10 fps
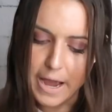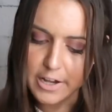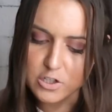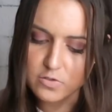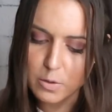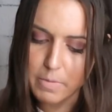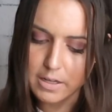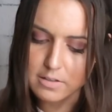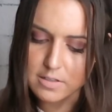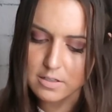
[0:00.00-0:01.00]
past few
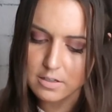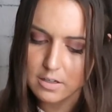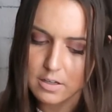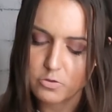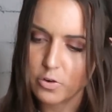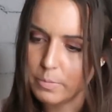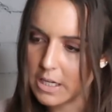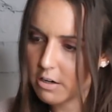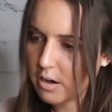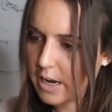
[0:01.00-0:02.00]
months from
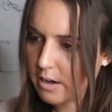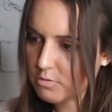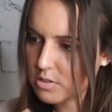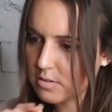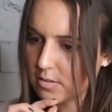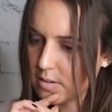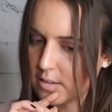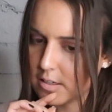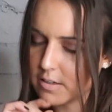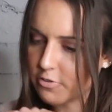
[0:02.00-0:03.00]
here on out,
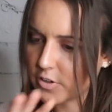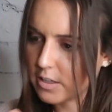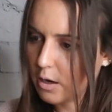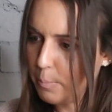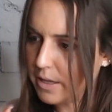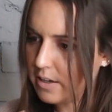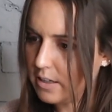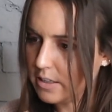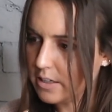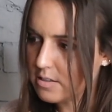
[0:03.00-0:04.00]
for a little bit
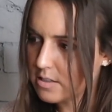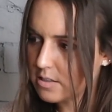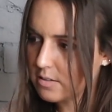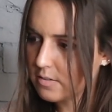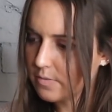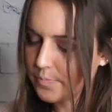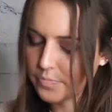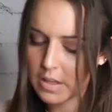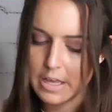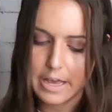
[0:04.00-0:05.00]
at least.
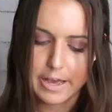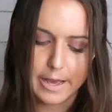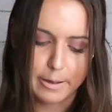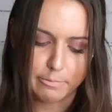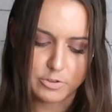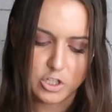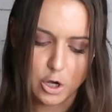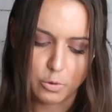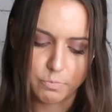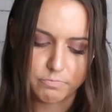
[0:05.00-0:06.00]

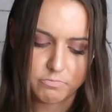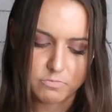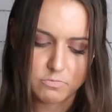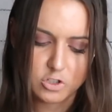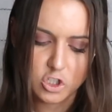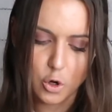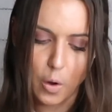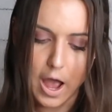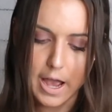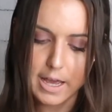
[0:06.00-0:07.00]
So
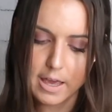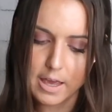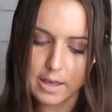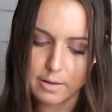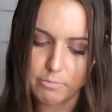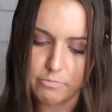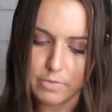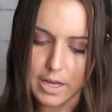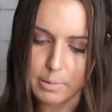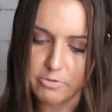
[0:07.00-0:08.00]

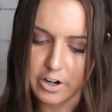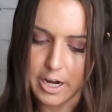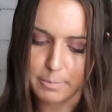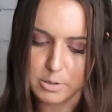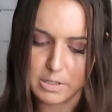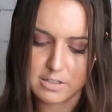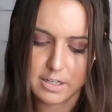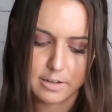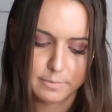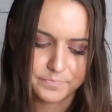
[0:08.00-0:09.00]
I'm very
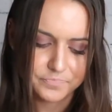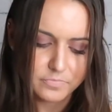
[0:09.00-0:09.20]
optimistic.